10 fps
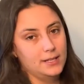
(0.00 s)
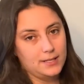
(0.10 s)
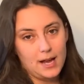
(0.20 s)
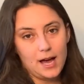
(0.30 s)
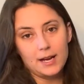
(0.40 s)

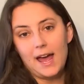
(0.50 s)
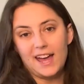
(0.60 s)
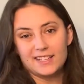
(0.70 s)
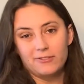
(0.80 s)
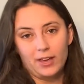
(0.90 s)
not
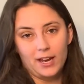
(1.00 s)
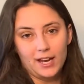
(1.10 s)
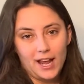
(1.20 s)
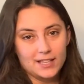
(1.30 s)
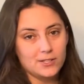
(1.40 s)
activated,
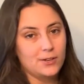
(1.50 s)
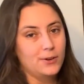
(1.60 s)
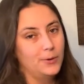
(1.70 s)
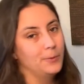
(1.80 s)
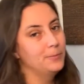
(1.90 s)
and
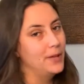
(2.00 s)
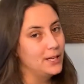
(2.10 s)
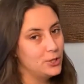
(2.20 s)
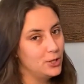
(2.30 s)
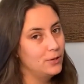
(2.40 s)
so it
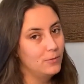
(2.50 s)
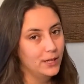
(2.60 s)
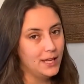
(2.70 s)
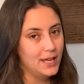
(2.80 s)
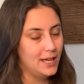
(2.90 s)
should
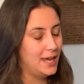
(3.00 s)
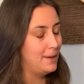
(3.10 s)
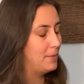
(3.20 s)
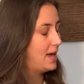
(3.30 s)
really keep